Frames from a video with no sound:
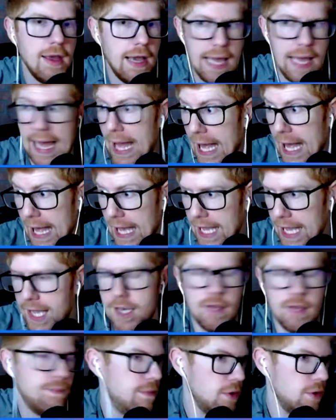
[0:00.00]

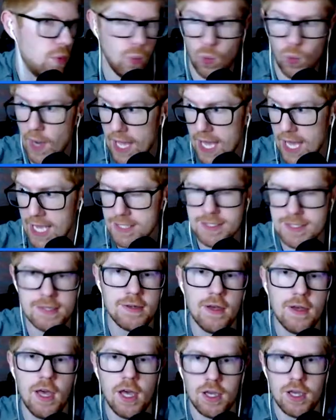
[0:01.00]
hide, wait,
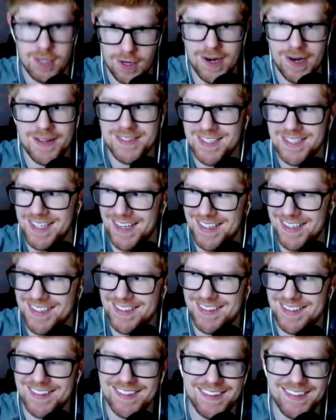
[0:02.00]
go downstairs.